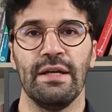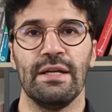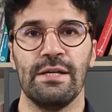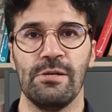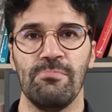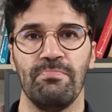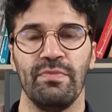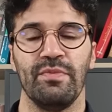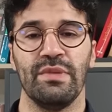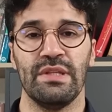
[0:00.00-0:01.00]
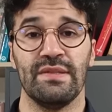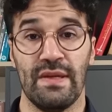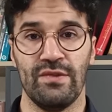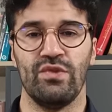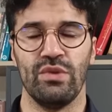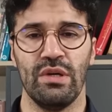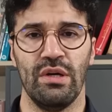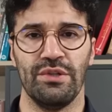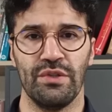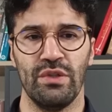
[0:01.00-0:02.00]
And he says to
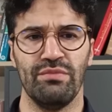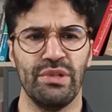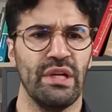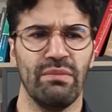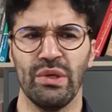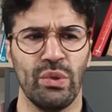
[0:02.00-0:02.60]
God, "You bring about